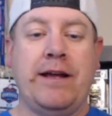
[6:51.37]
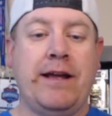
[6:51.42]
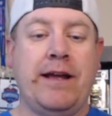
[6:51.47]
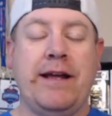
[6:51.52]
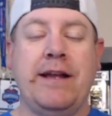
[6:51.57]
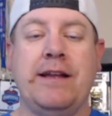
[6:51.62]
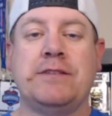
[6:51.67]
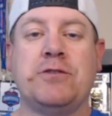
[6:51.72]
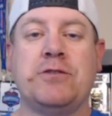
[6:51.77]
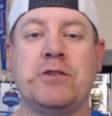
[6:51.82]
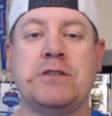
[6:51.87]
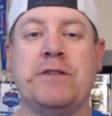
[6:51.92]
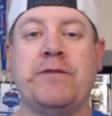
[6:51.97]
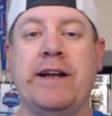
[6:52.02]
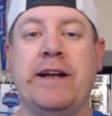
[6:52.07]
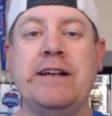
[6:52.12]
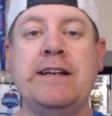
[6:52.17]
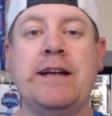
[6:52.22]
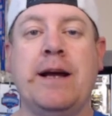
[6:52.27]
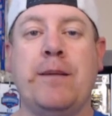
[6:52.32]
source of
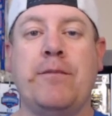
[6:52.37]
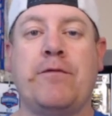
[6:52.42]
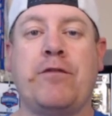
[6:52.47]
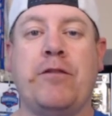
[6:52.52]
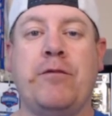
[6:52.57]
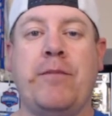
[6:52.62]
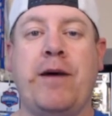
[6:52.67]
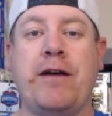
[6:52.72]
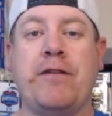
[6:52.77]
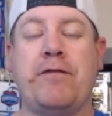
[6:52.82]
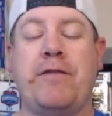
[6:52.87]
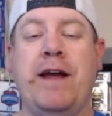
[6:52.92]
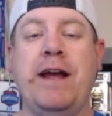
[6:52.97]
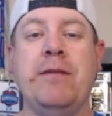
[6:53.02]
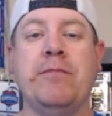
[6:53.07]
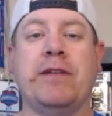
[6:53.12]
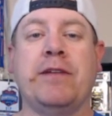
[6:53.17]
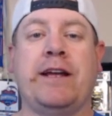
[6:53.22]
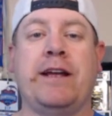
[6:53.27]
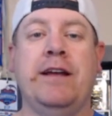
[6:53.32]
income for my
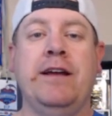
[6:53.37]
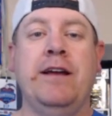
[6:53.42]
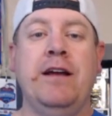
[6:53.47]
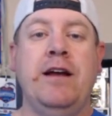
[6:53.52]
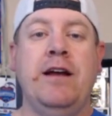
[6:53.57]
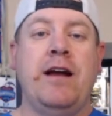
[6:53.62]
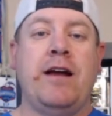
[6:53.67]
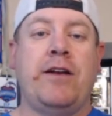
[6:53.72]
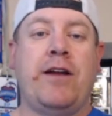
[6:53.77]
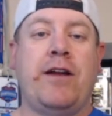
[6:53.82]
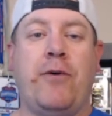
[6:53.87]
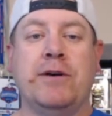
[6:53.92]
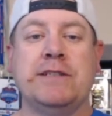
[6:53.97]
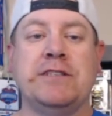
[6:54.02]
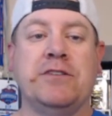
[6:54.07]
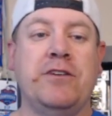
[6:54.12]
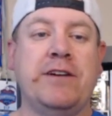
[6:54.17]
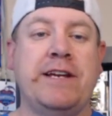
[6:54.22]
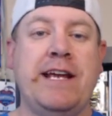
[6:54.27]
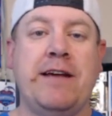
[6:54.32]
family. Now, I
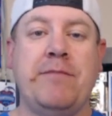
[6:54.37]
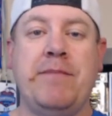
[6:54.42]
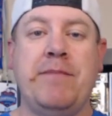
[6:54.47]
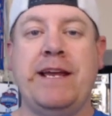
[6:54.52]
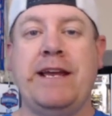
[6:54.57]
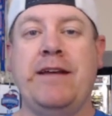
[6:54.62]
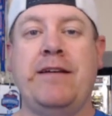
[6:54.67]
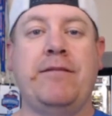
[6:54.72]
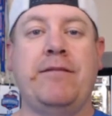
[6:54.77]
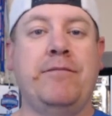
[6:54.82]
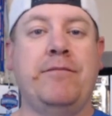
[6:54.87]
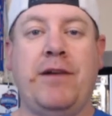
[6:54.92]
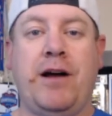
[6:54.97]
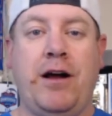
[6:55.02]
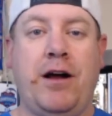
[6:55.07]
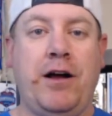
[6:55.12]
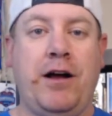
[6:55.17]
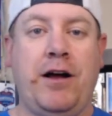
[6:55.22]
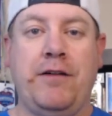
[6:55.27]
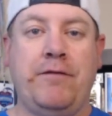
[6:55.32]
wasn't looking at making
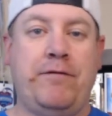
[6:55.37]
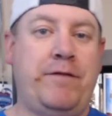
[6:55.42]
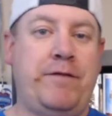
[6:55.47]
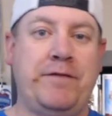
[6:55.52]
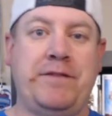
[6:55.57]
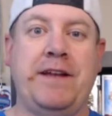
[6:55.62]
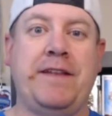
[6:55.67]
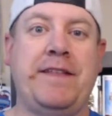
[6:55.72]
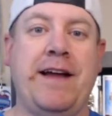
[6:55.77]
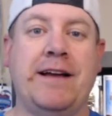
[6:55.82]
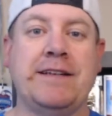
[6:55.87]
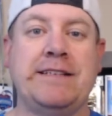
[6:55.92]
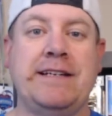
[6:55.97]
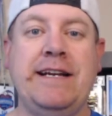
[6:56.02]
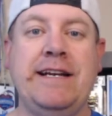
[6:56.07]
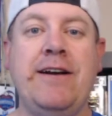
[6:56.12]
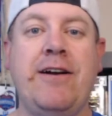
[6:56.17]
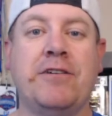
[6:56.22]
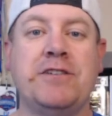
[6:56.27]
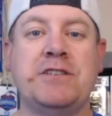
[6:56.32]
50,000 a
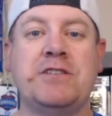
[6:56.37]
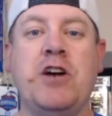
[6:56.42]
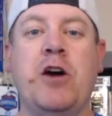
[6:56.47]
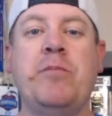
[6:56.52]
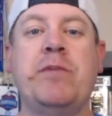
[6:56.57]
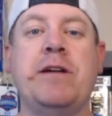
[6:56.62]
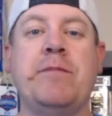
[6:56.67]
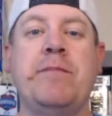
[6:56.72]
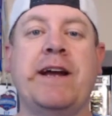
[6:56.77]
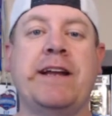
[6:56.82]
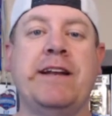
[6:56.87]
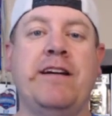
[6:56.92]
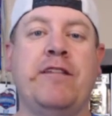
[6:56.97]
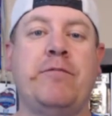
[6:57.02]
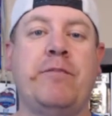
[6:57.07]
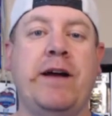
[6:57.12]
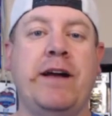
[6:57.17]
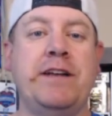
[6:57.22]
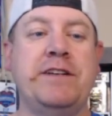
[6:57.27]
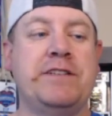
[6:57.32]
year. I was just hoping to make enough
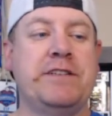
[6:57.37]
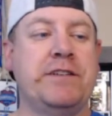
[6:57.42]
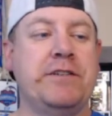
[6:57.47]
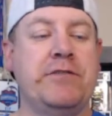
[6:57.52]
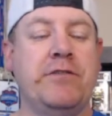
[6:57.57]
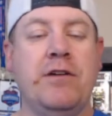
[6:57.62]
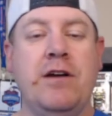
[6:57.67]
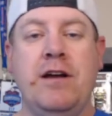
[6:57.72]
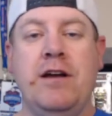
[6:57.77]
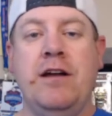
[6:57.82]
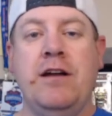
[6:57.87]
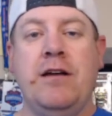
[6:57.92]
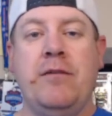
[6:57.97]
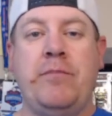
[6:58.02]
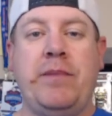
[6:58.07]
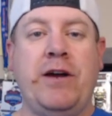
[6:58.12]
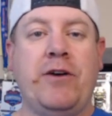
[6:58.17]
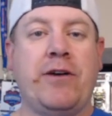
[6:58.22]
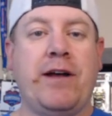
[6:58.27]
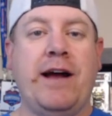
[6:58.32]
money to
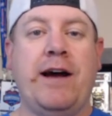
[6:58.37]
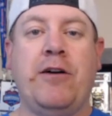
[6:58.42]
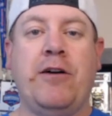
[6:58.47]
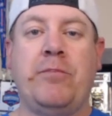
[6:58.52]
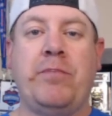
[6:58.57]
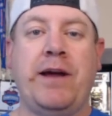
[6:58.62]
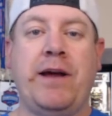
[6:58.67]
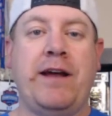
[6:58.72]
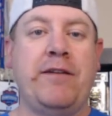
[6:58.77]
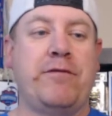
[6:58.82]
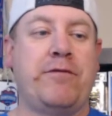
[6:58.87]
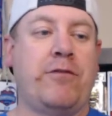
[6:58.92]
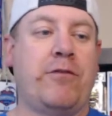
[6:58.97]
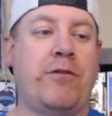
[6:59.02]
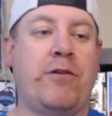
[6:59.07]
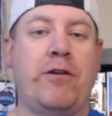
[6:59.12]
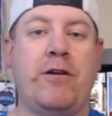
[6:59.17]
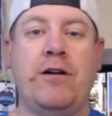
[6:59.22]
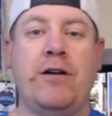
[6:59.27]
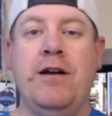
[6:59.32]
be able to help pay
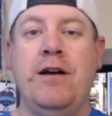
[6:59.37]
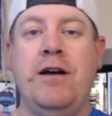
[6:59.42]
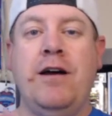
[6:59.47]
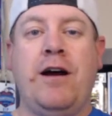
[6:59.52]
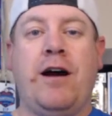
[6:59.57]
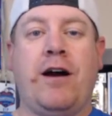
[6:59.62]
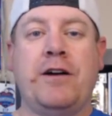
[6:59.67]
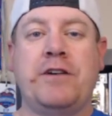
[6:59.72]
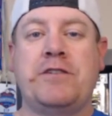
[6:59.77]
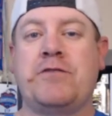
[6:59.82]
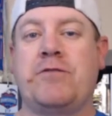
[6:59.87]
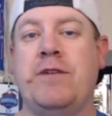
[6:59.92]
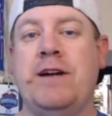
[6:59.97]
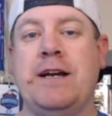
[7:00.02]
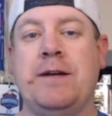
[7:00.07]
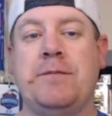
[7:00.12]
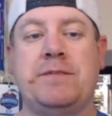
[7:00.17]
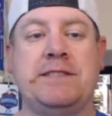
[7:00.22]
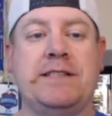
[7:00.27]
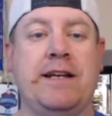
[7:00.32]
for our
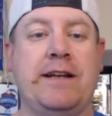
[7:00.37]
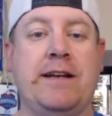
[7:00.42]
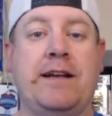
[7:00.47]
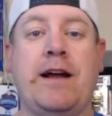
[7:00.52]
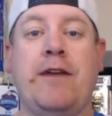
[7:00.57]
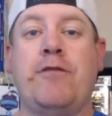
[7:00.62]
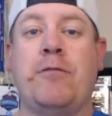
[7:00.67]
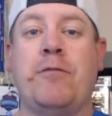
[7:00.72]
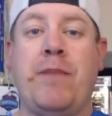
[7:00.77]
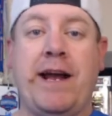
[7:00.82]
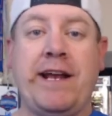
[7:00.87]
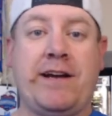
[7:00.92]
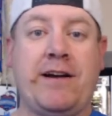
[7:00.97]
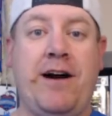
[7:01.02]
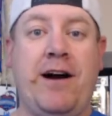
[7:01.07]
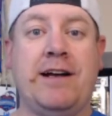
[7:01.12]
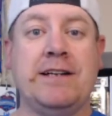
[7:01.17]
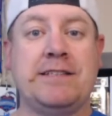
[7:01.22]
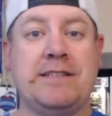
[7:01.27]
trips and cover my costs